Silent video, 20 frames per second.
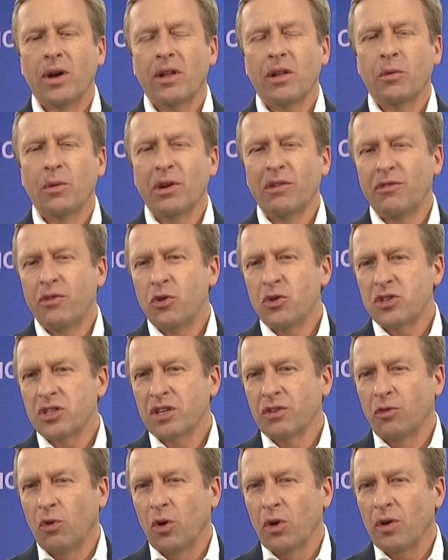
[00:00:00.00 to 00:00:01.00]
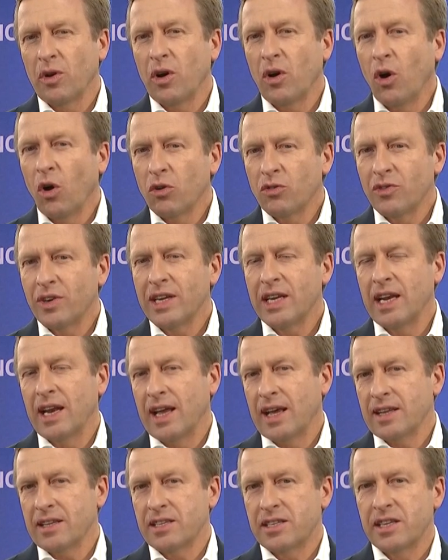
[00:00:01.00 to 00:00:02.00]
Well, first of all, already
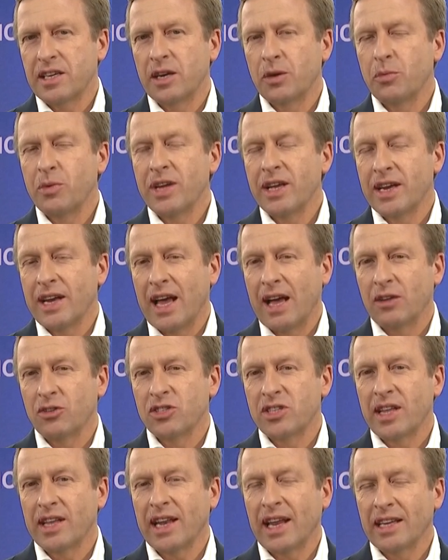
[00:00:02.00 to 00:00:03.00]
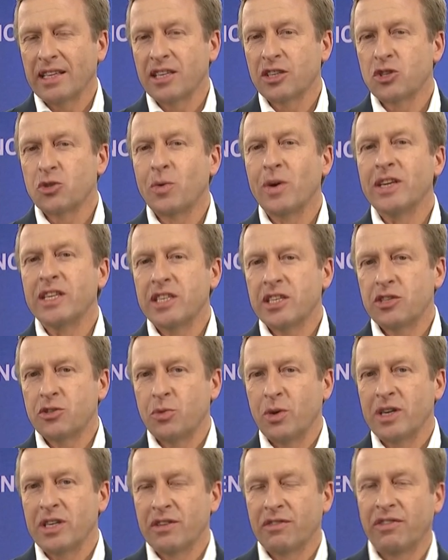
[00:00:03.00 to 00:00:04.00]
last year we announced that until
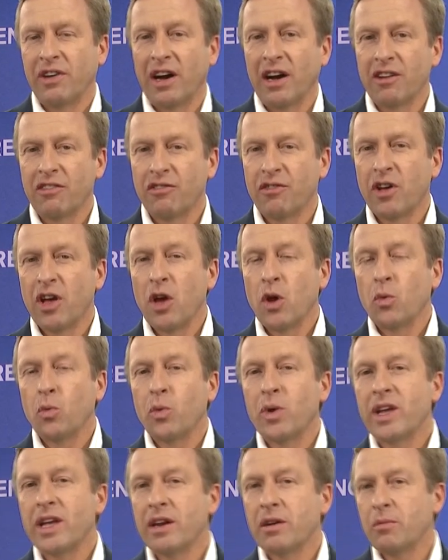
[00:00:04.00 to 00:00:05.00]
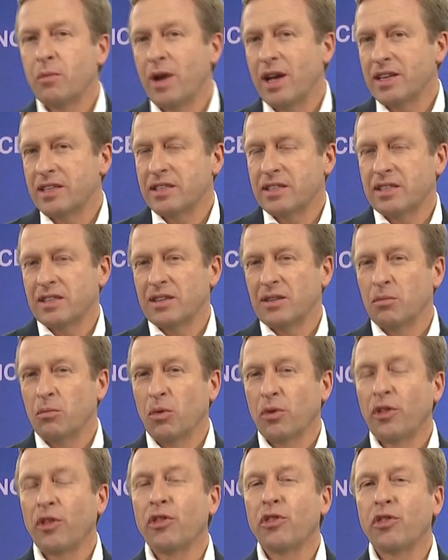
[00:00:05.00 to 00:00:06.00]
2025 we invest
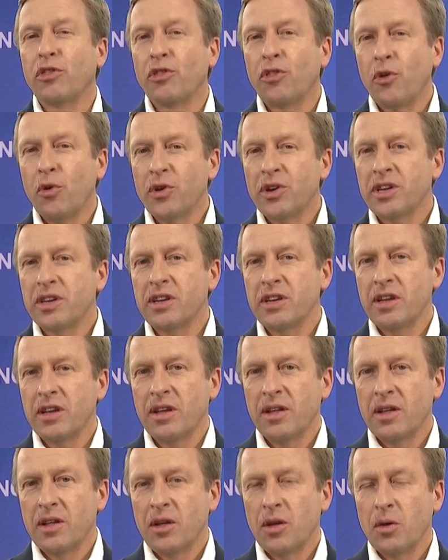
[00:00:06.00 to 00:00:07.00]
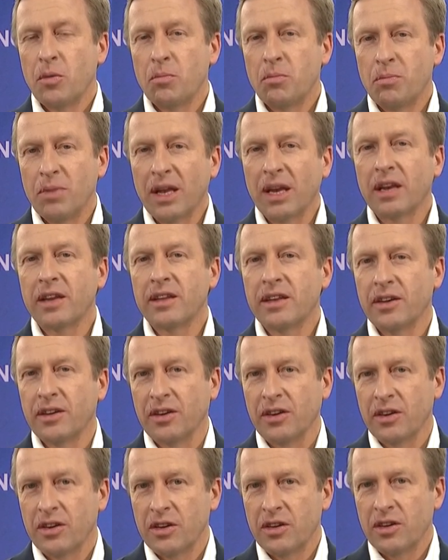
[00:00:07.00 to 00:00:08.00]
more than 30
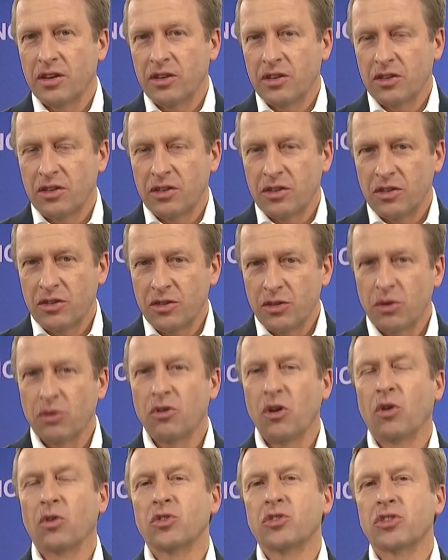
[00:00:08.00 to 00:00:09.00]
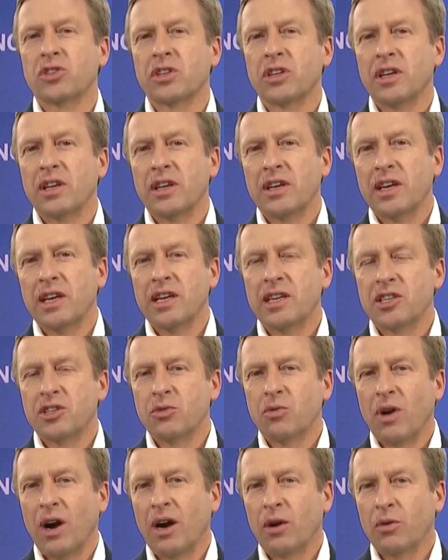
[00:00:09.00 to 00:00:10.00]
billion euros
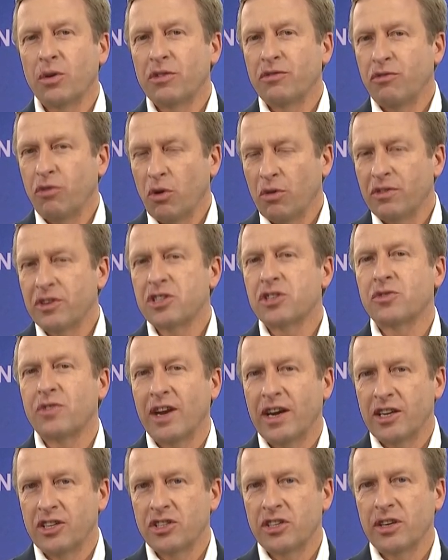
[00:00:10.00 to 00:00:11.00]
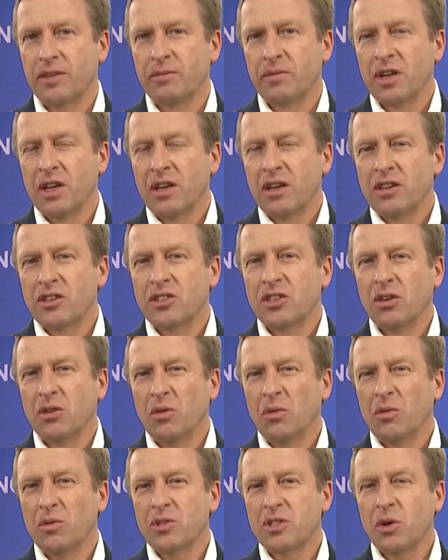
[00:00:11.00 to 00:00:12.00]
into our forward strategy.
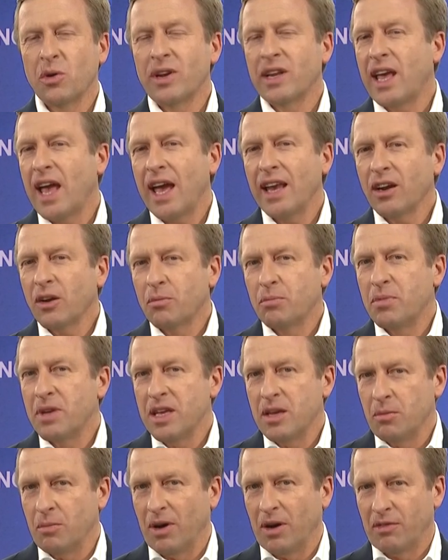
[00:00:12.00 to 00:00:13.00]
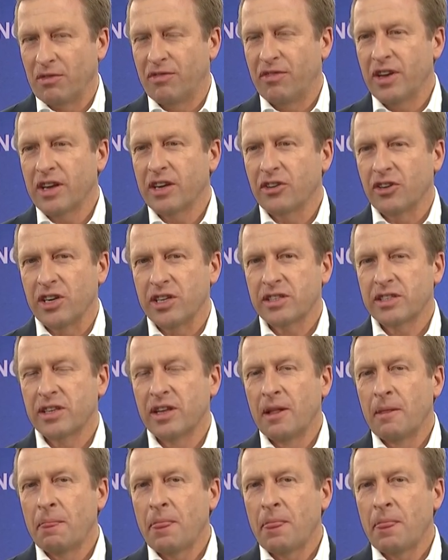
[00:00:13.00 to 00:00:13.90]
So it cannot be about figures.